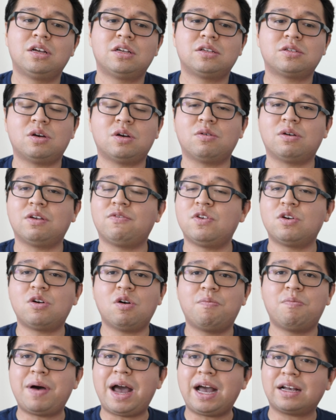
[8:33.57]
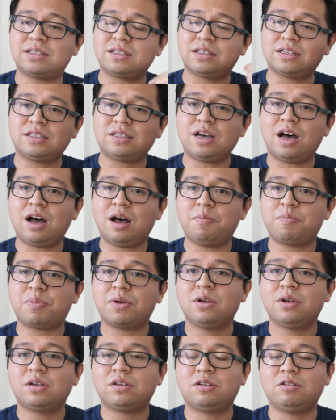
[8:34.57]
So if you go back to the
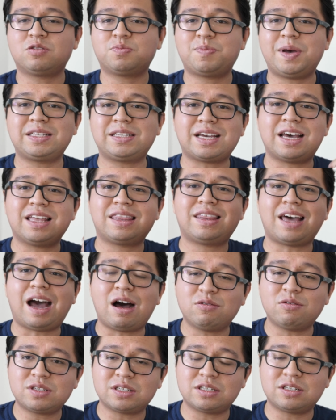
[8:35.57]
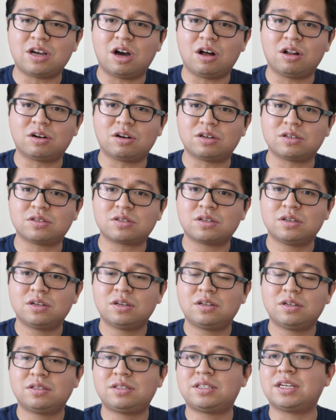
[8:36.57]
top, you spent $1,000
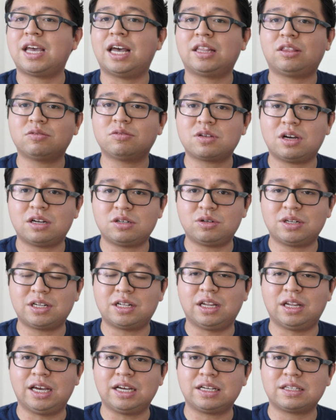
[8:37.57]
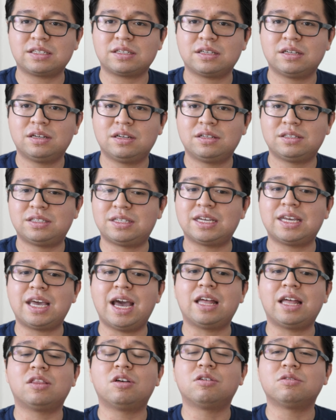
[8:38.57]
to get those 100 clicks, to
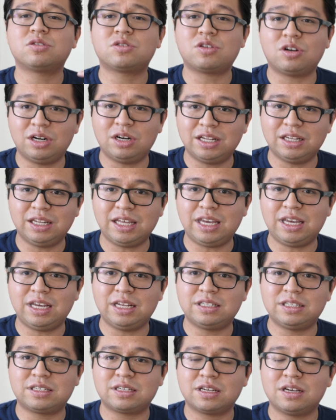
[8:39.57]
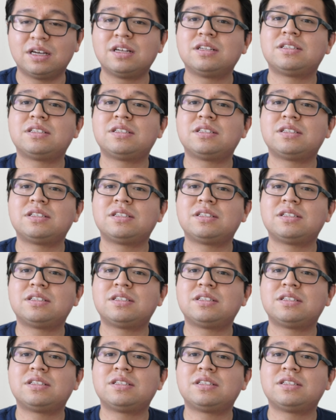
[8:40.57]
get those 30 leads,